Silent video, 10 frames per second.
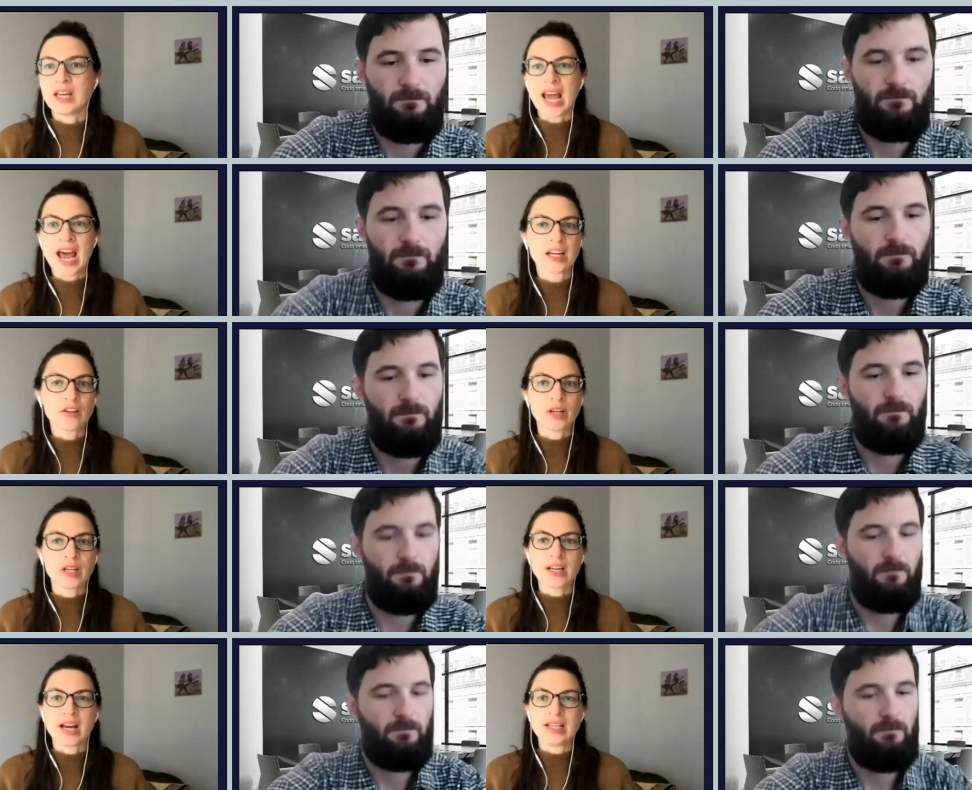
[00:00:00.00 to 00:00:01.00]
Speaker 1: an
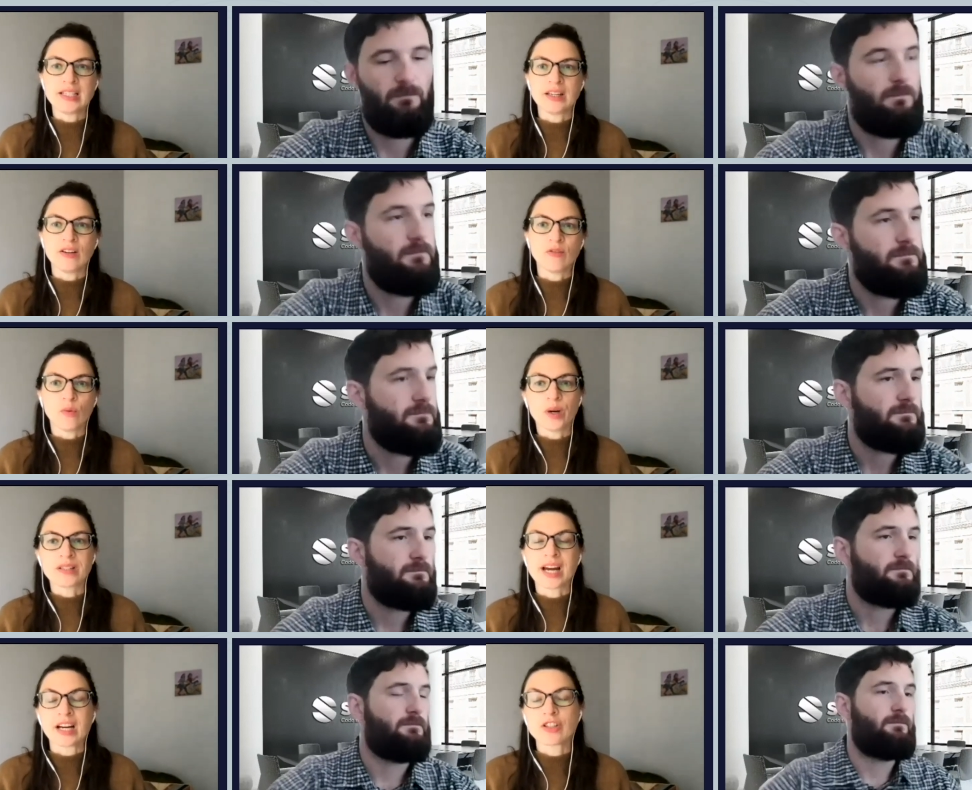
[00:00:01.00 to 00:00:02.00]
accurate idea of what
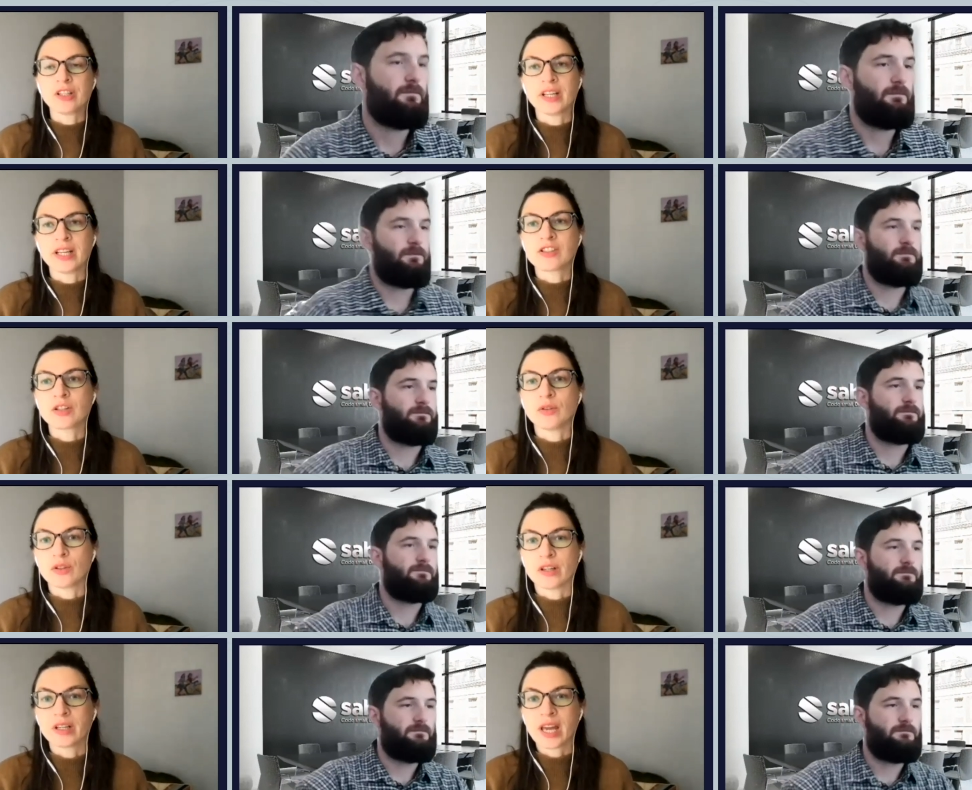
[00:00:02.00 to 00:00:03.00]
it's actually like to
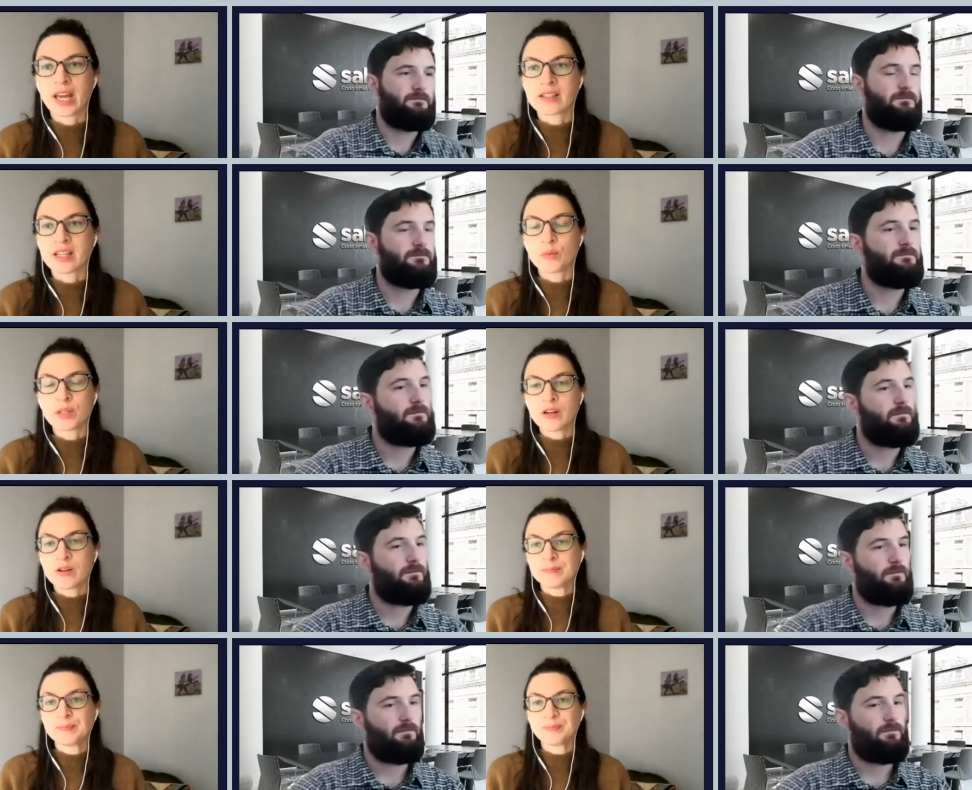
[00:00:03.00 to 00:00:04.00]
learn at
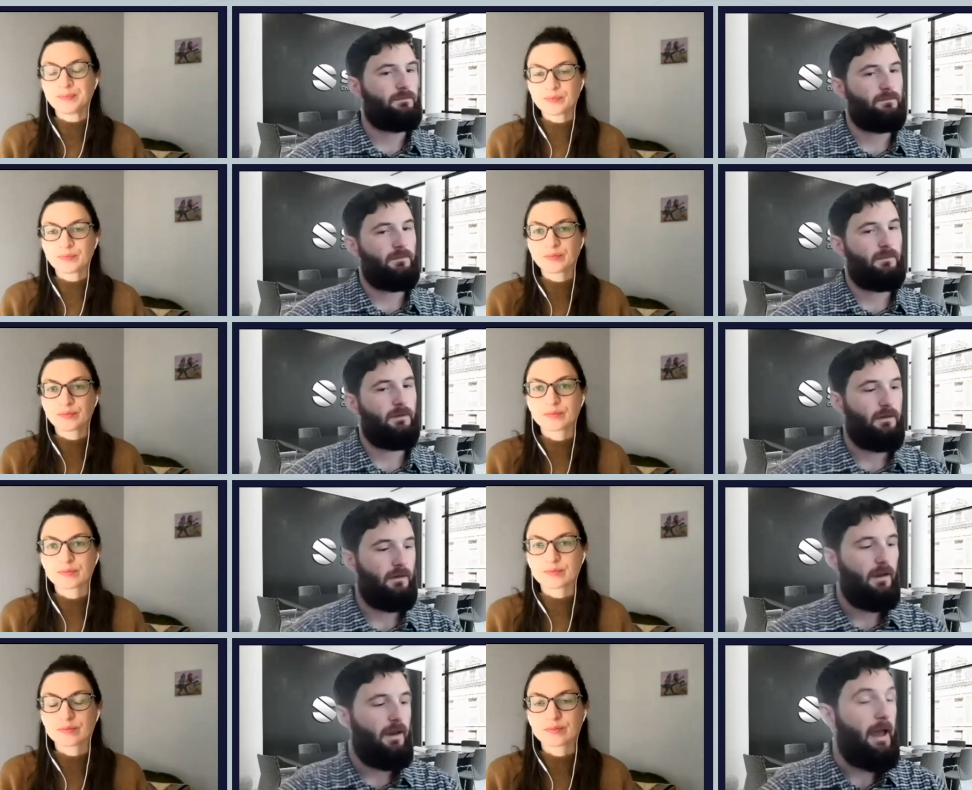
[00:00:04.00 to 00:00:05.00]
Sabio?
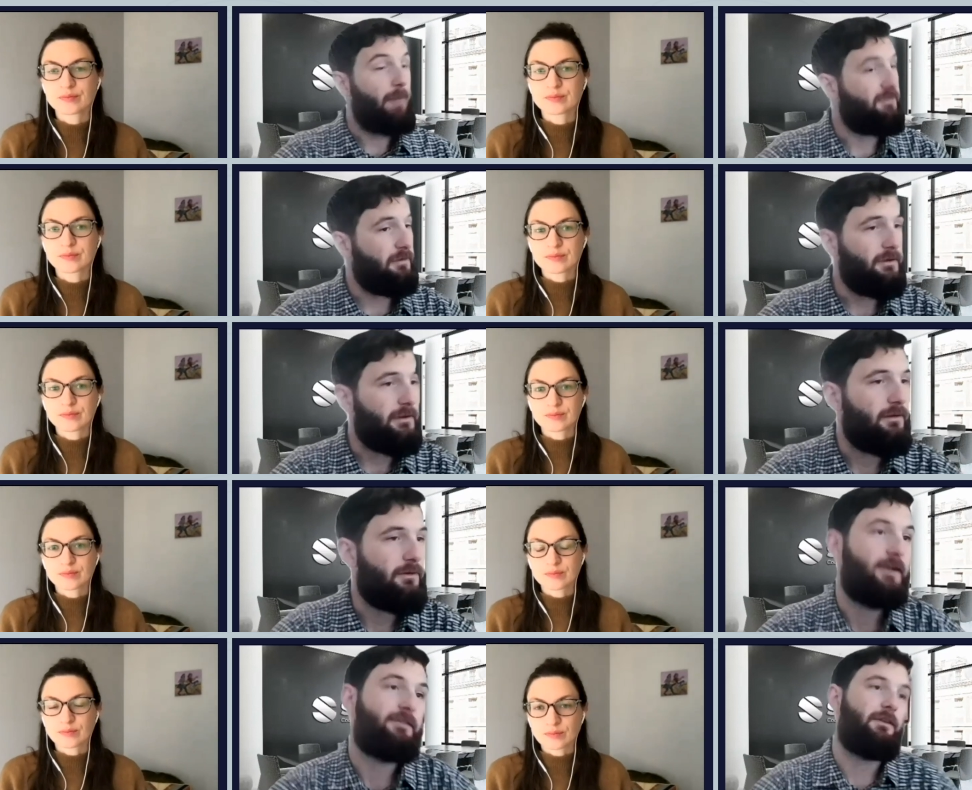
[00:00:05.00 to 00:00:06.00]
Absolutely.
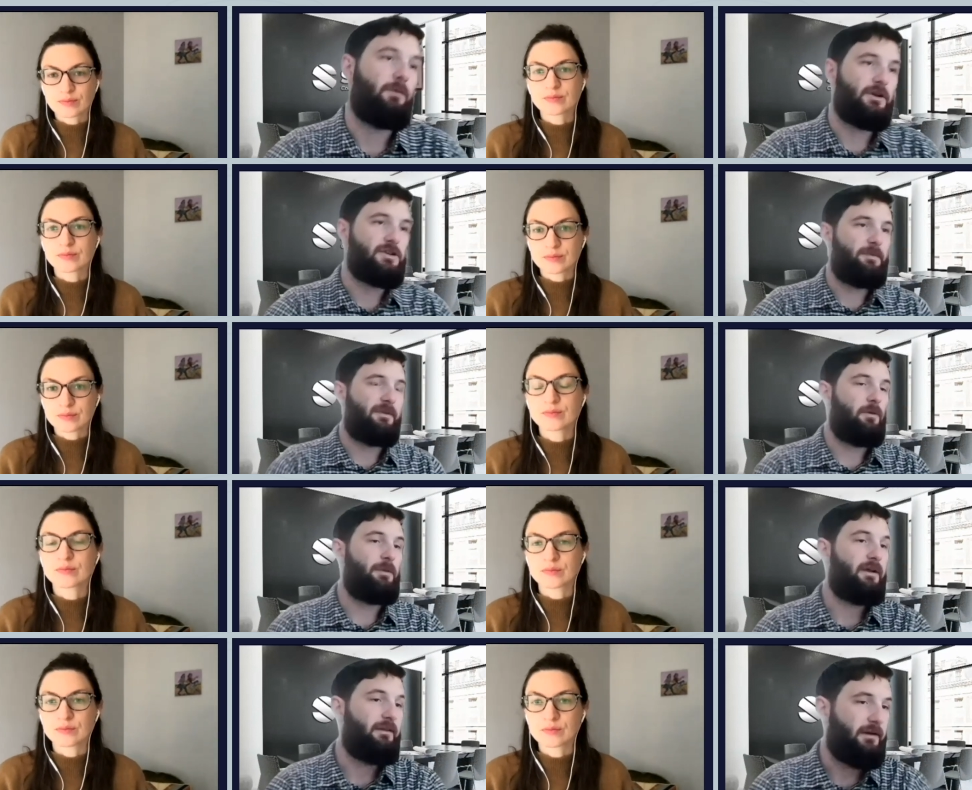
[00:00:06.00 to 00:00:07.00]
Speaker 2: All right. So, the workshops that we'll
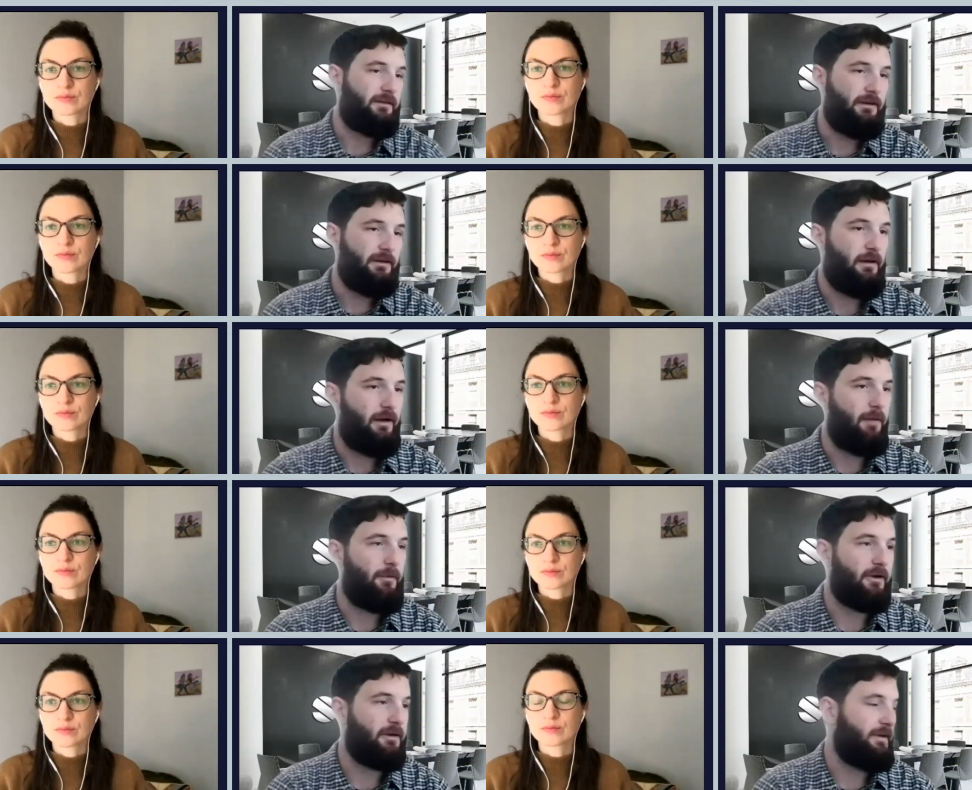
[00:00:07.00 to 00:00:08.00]
be conducting um,
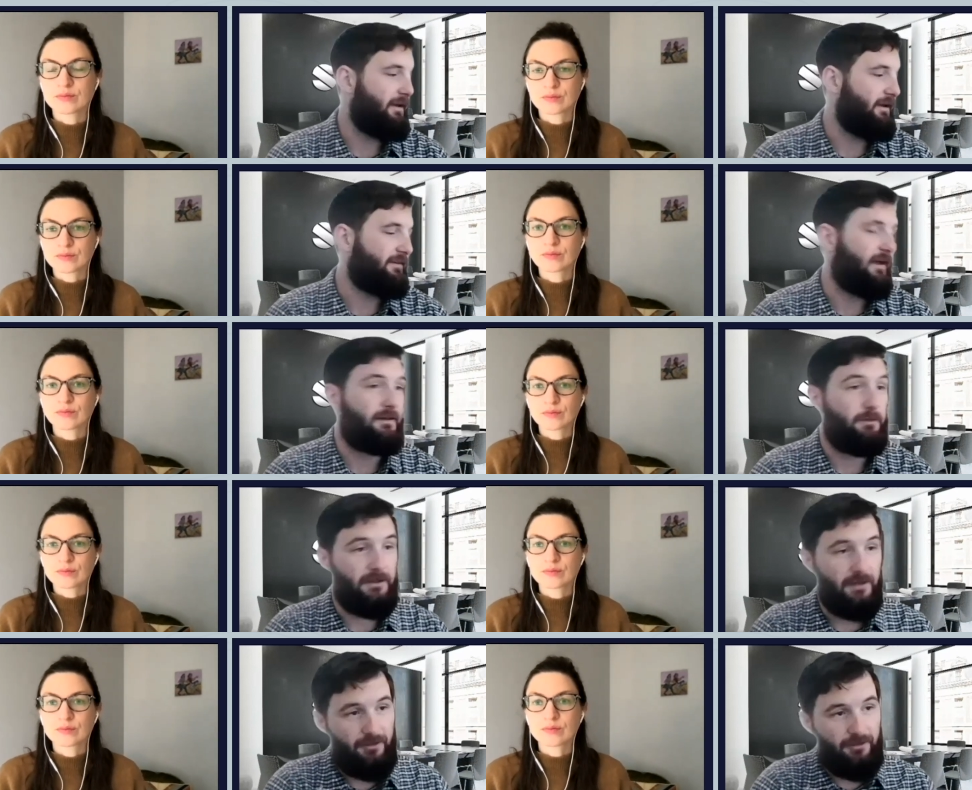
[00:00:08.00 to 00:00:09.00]
are going to be exactly
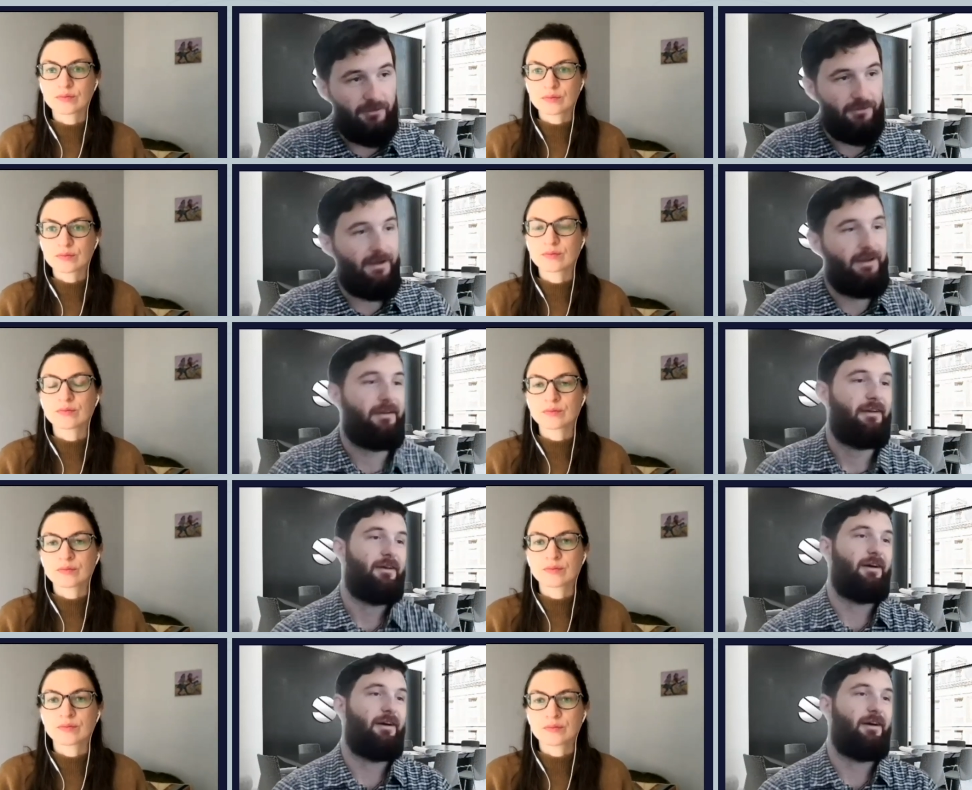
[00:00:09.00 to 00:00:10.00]
what the lectures are like
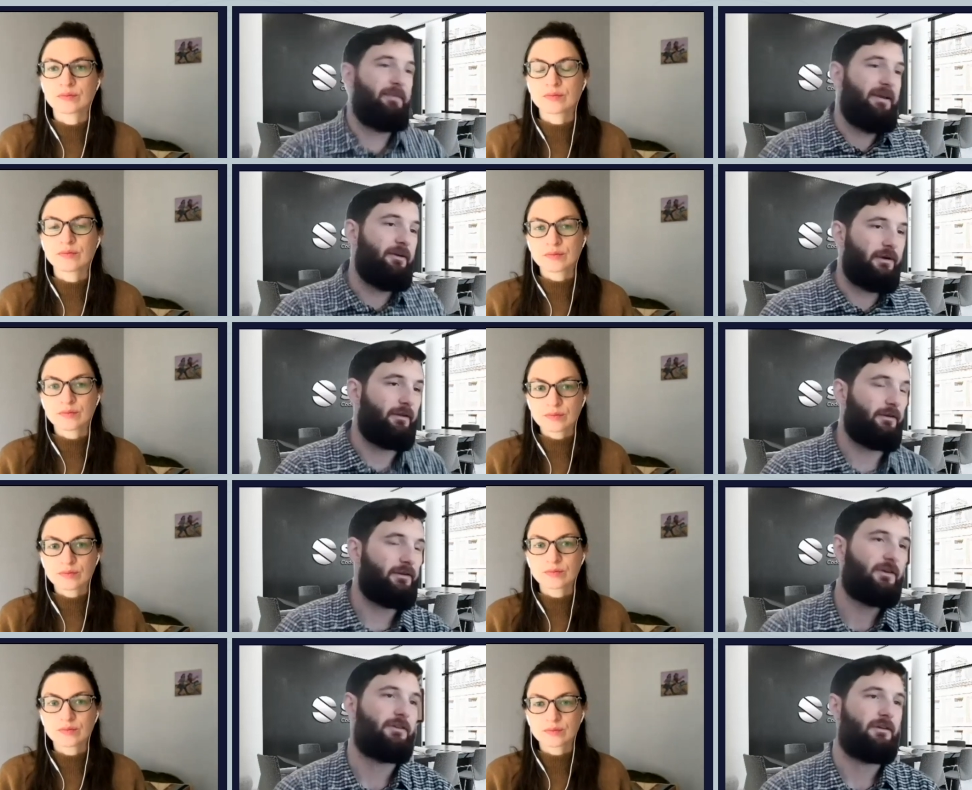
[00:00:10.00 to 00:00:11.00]
uh, with me or another
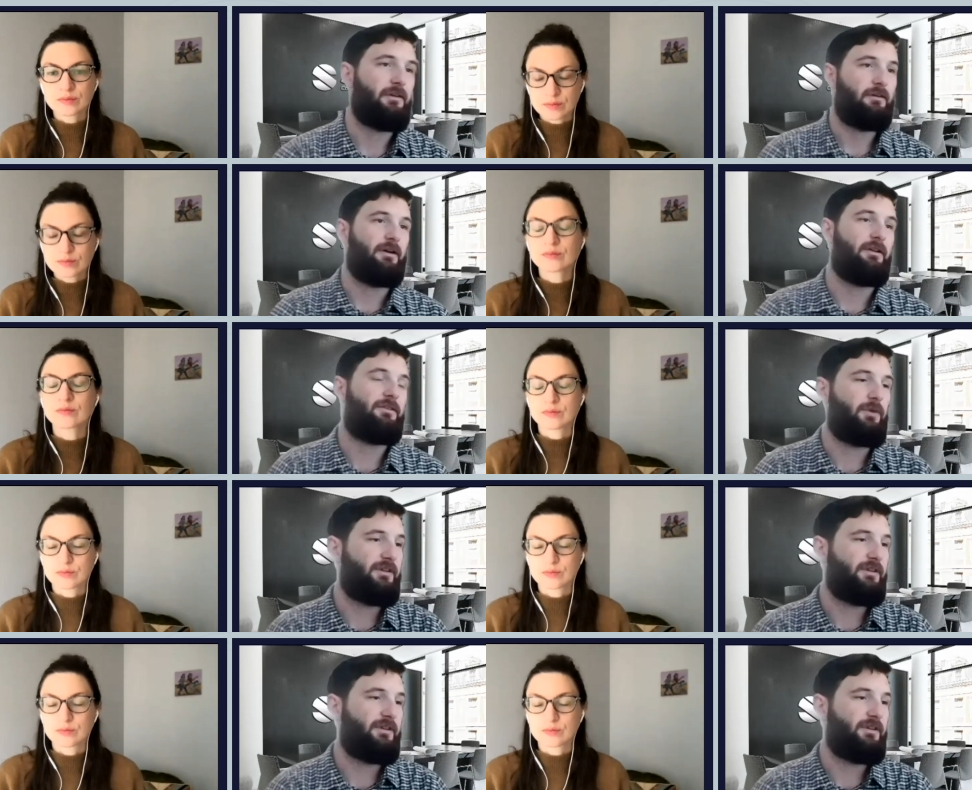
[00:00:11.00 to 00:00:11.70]
instructor. All right. So,